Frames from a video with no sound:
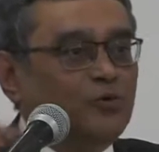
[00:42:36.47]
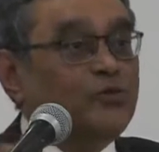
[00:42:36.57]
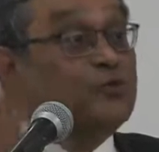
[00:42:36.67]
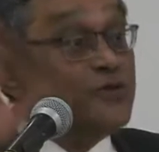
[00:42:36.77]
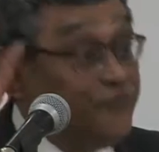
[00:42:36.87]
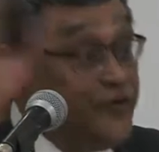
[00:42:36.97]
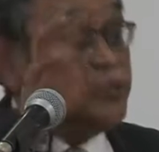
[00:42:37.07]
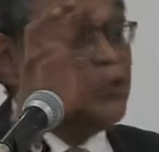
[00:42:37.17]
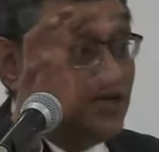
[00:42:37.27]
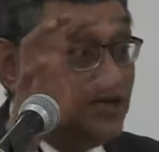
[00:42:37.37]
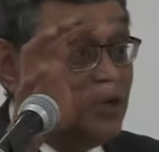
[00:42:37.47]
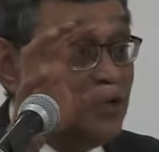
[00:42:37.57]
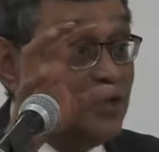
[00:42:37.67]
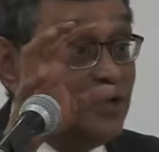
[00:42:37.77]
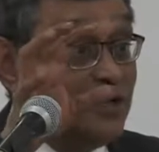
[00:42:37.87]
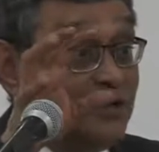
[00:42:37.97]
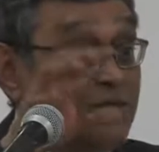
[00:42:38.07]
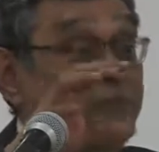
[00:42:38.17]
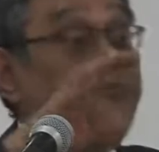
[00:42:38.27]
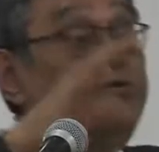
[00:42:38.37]
which was a feature,
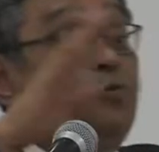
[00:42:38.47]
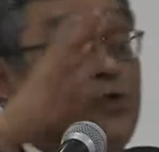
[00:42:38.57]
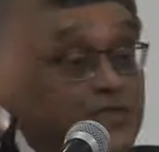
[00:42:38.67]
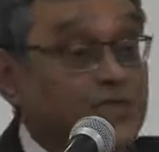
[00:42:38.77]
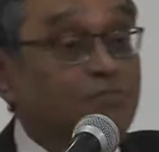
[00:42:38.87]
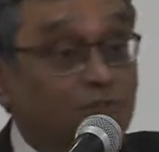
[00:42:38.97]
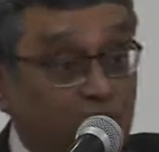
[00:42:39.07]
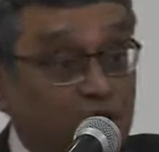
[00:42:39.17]
the, the wisdom of the